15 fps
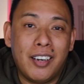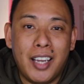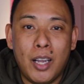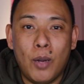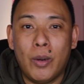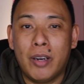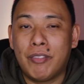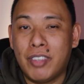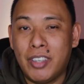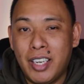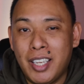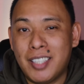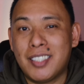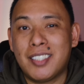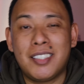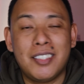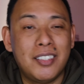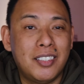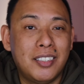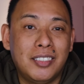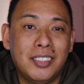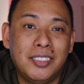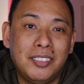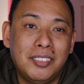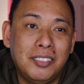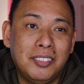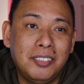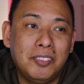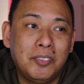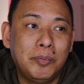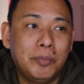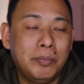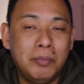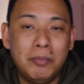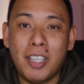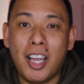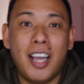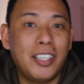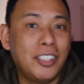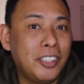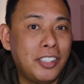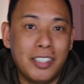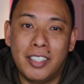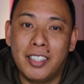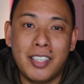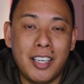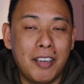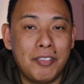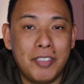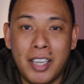However, it's still not good enough.